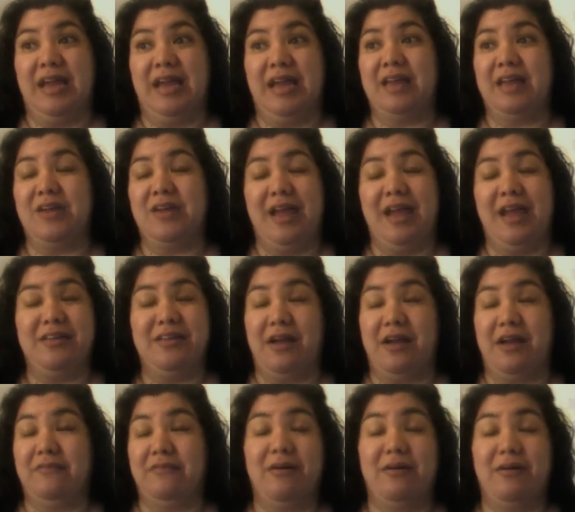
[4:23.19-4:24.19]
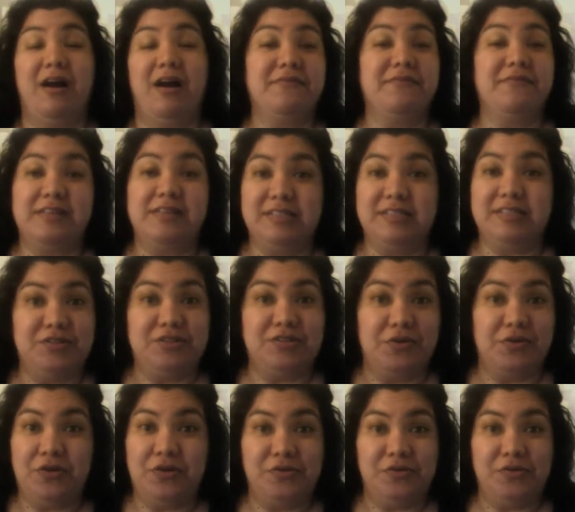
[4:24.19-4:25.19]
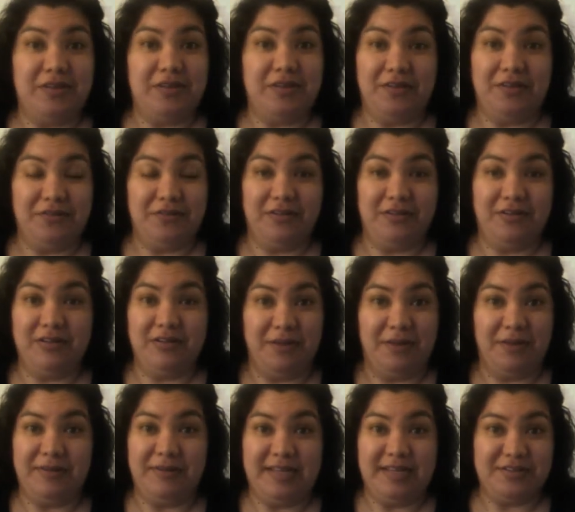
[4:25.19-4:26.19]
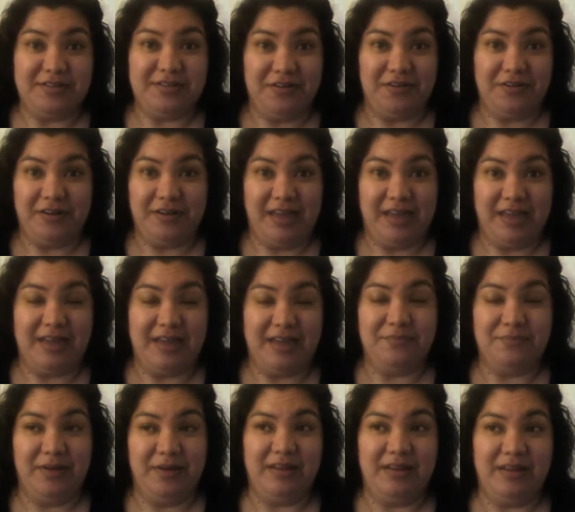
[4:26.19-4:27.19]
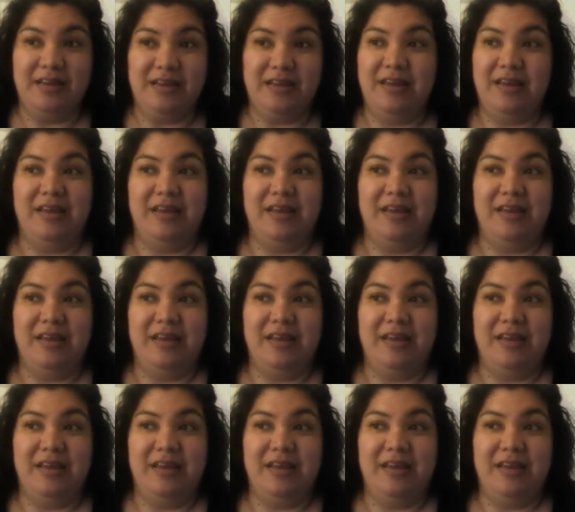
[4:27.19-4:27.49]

I obviously don't know who the other nominees are yet, but